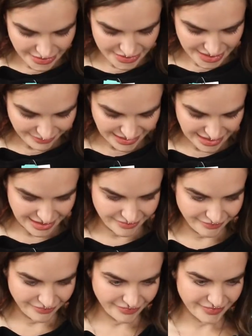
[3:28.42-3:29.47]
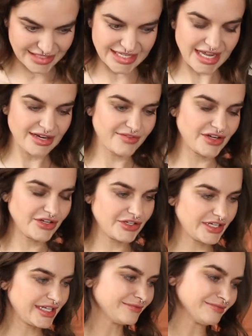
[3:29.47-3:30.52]
or something. It's not even a
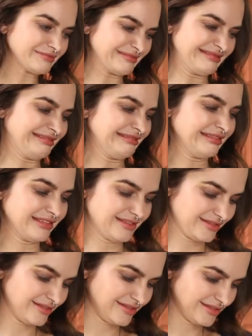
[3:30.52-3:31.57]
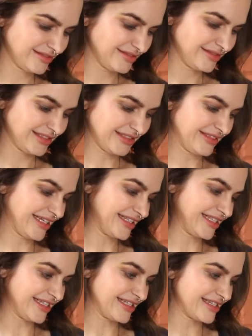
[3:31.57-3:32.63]
hoodie. Ugh, I don't
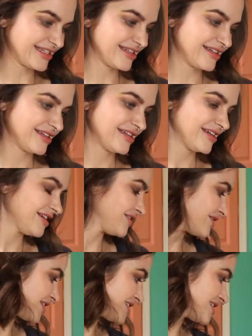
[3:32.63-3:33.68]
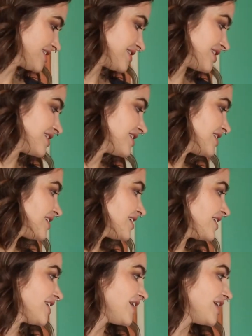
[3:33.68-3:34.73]
like this. What is it?
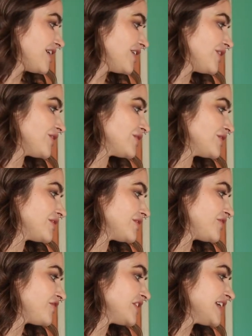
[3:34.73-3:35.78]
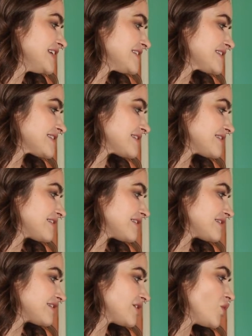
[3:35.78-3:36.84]
Oh, fleece
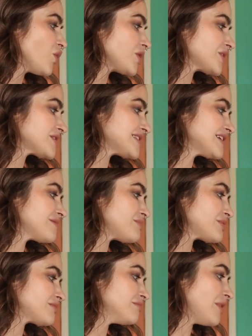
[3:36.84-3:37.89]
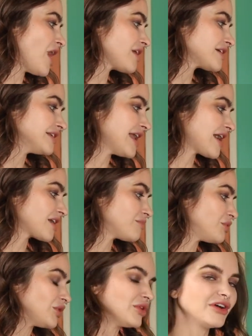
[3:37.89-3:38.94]
quarter zip mock neck
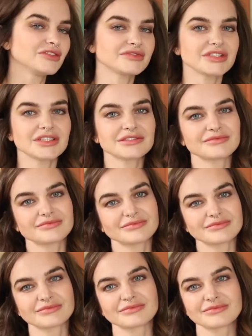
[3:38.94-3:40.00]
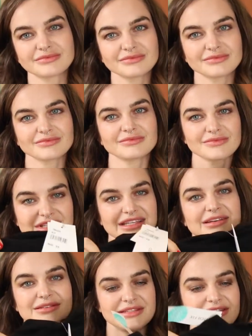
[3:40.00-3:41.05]
pullover.
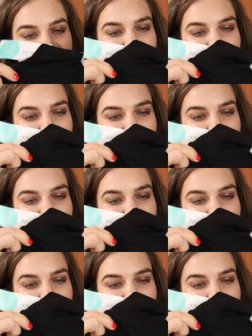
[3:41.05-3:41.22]
Sounds...